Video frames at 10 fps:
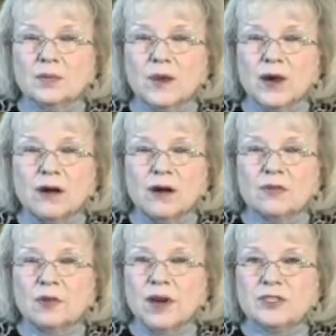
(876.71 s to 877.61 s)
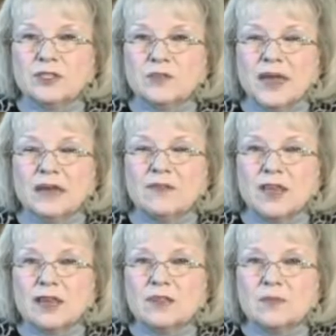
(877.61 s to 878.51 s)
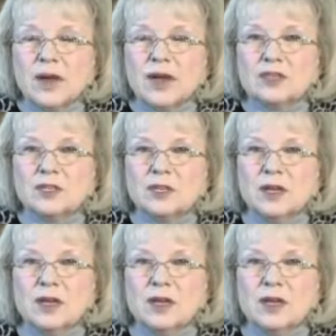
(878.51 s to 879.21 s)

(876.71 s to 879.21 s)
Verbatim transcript: prayer of a righteous man availeth much.